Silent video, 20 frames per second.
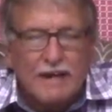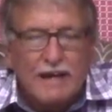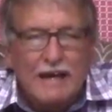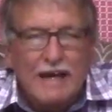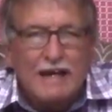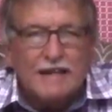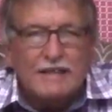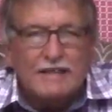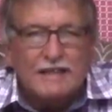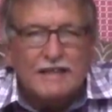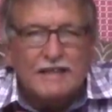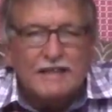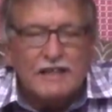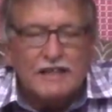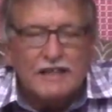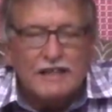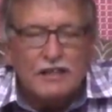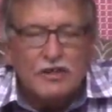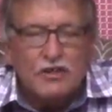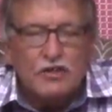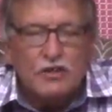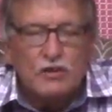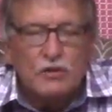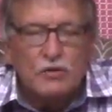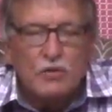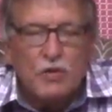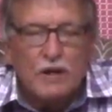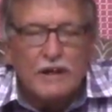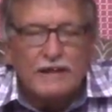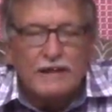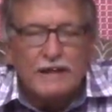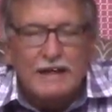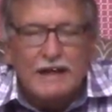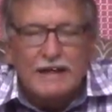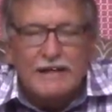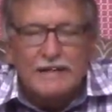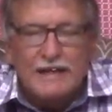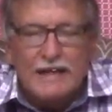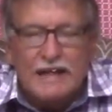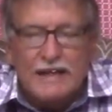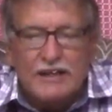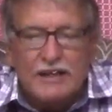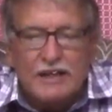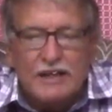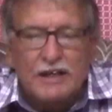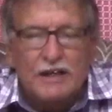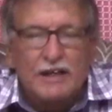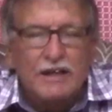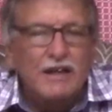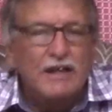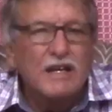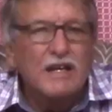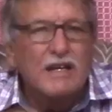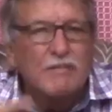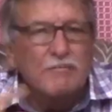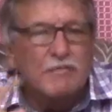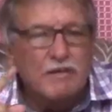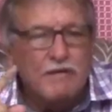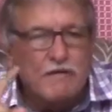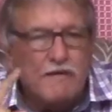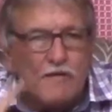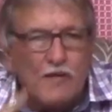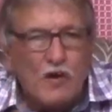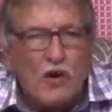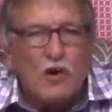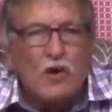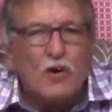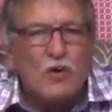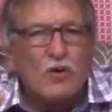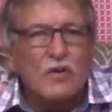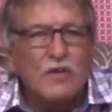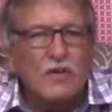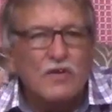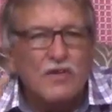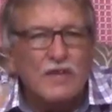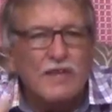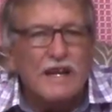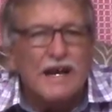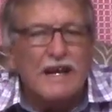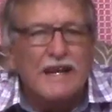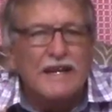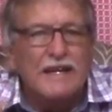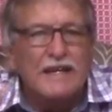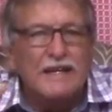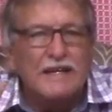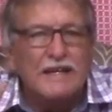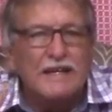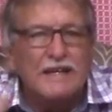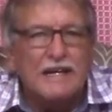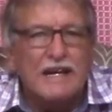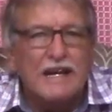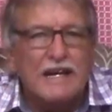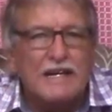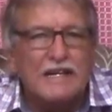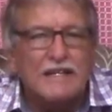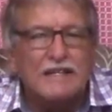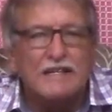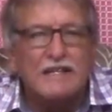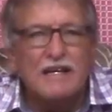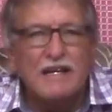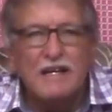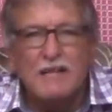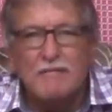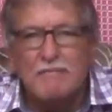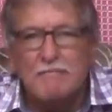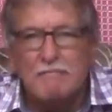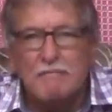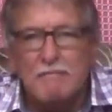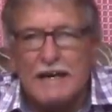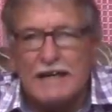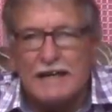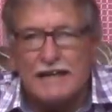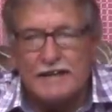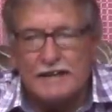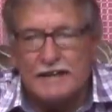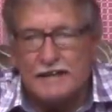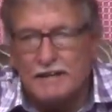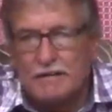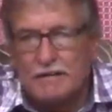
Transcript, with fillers: and secrets to one another before they get married.